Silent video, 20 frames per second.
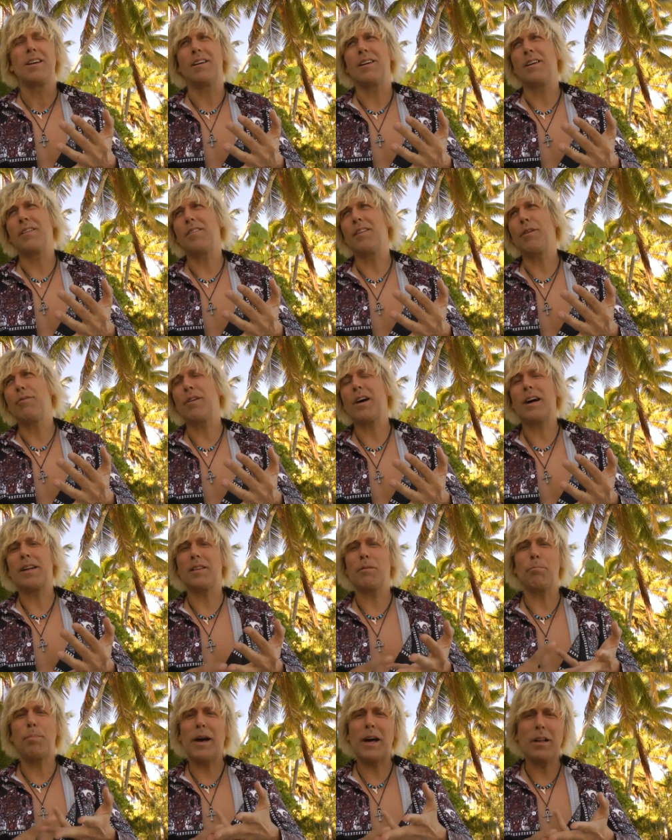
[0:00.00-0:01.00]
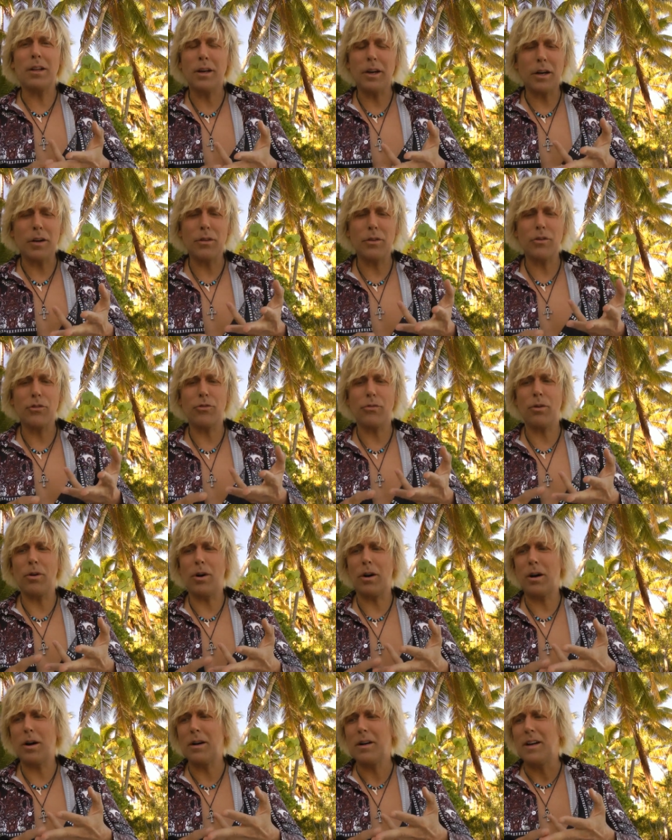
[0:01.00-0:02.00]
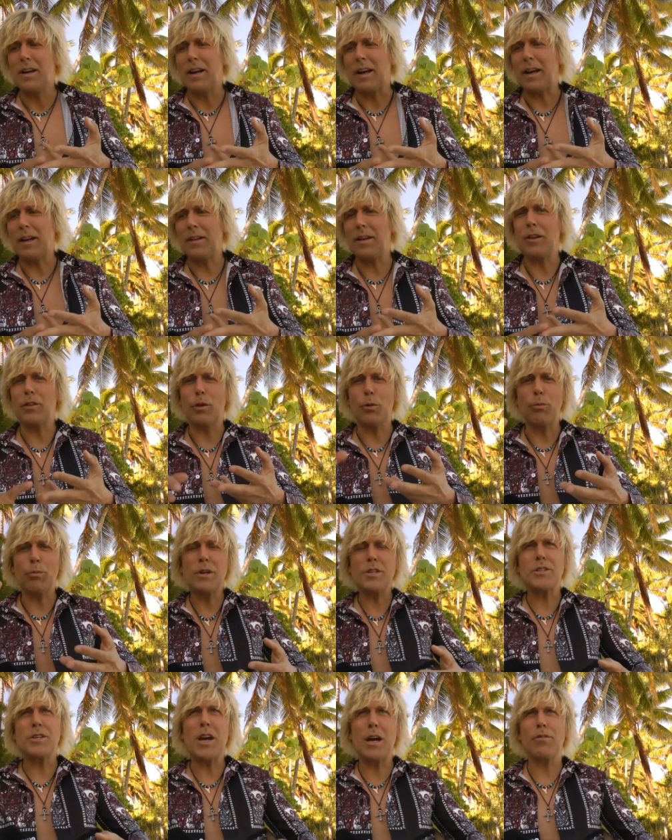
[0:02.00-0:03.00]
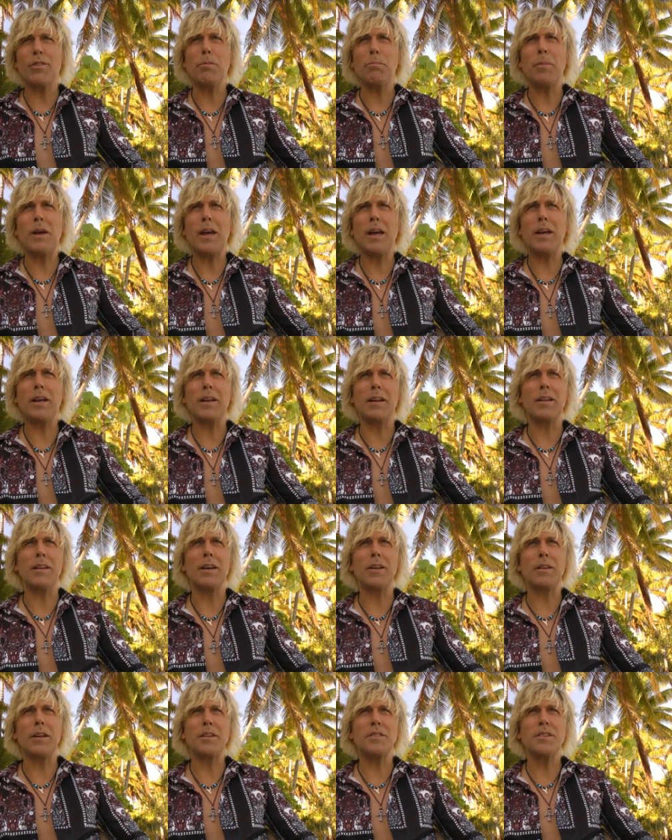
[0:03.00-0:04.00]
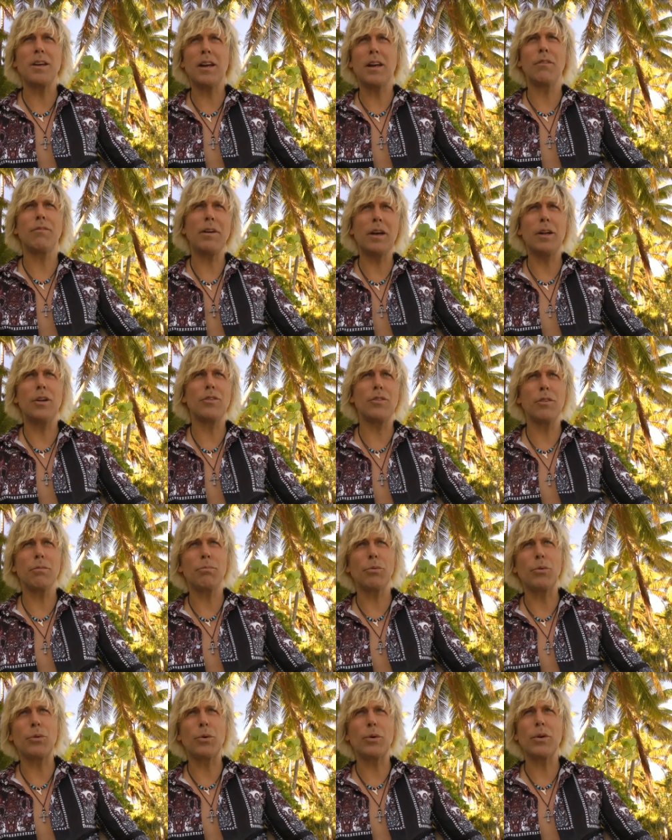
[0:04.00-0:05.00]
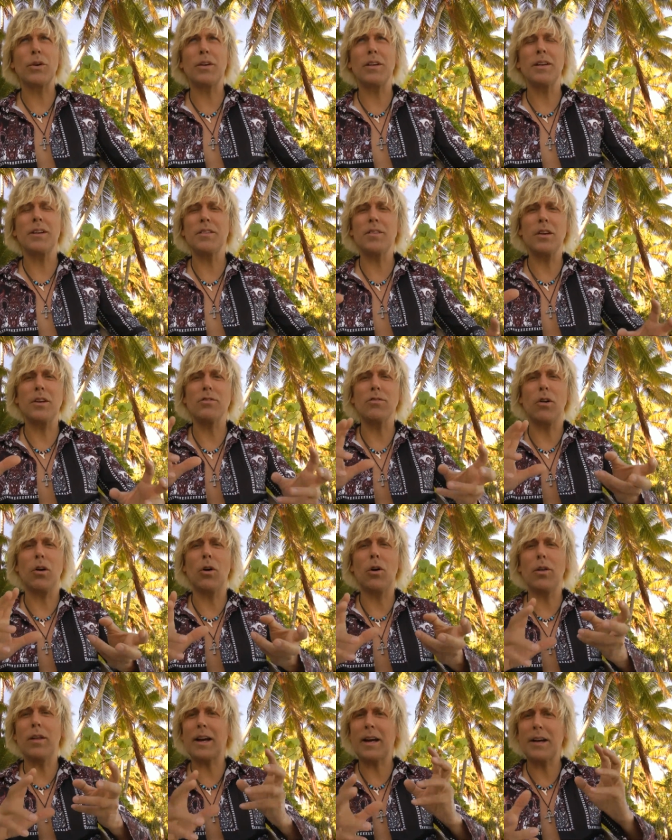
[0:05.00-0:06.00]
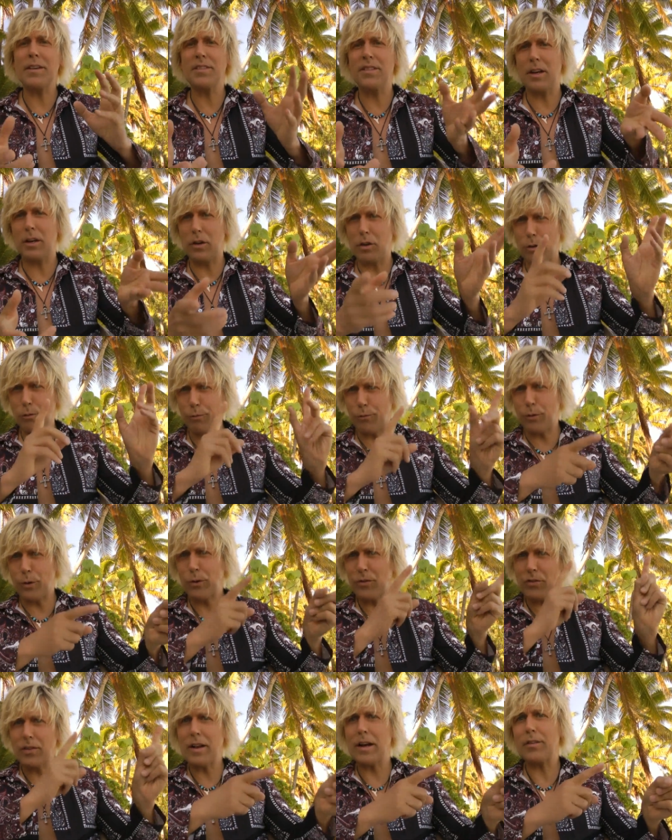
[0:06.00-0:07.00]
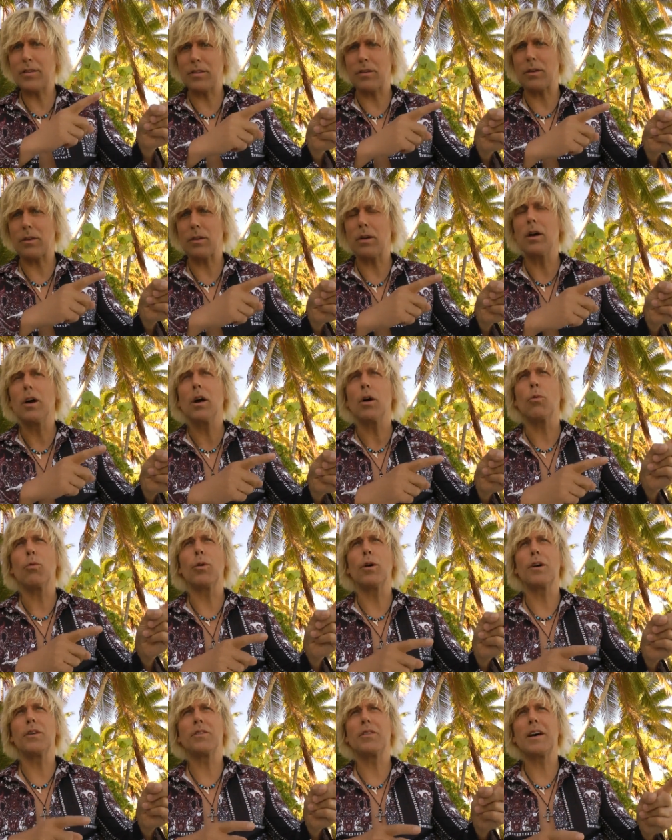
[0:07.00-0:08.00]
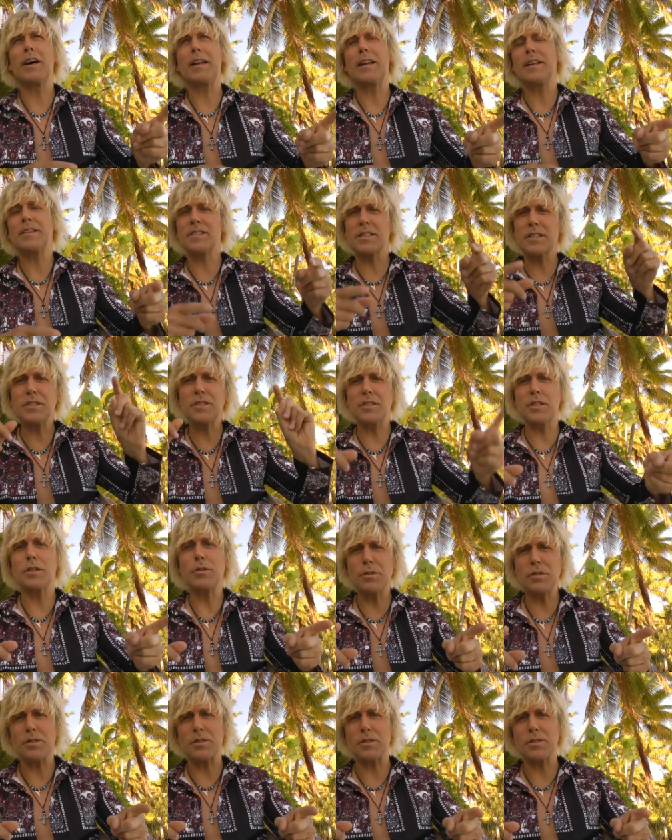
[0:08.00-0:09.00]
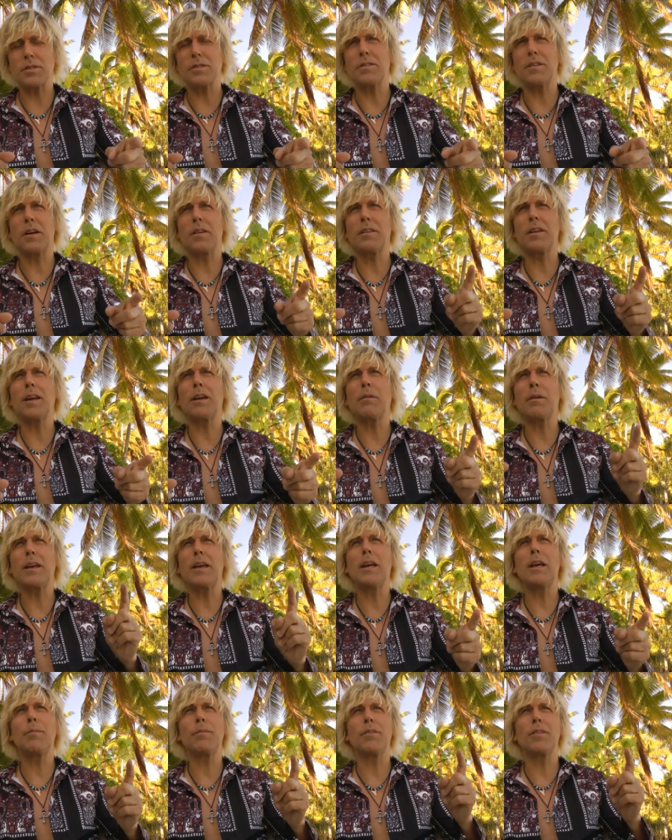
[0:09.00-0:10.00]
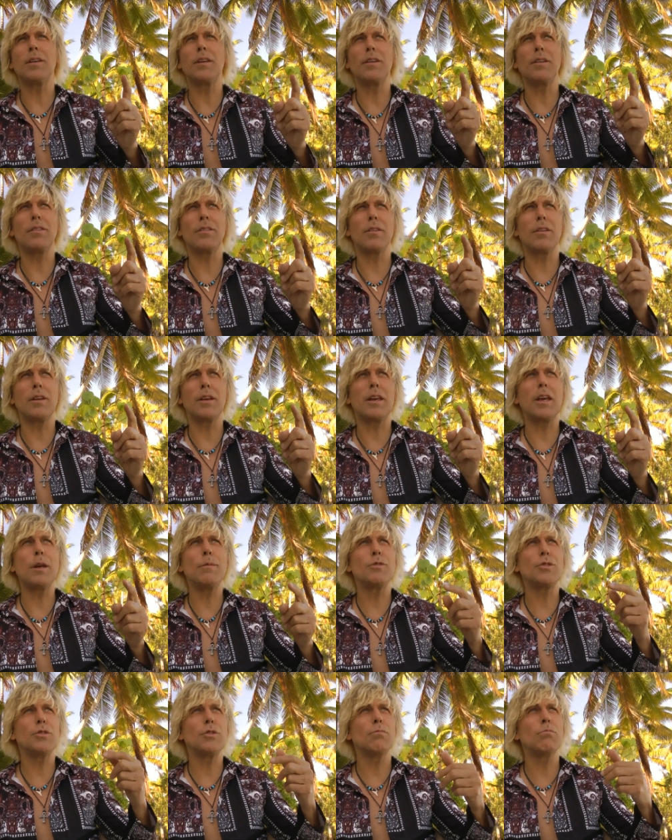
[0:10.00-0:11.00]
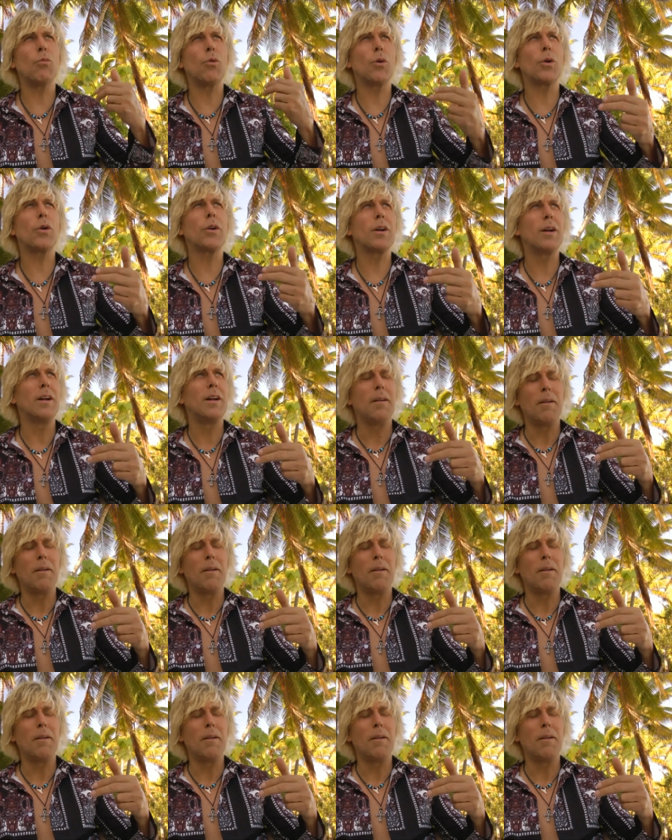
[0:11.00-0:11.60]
Uh, they've got the bad luck of the draw, and that the rich have it made, and that they take advantage of the poor, and it's, it's all, like I said in the first lesson, was that it's excuses. Nothing keeps, is, keeps you more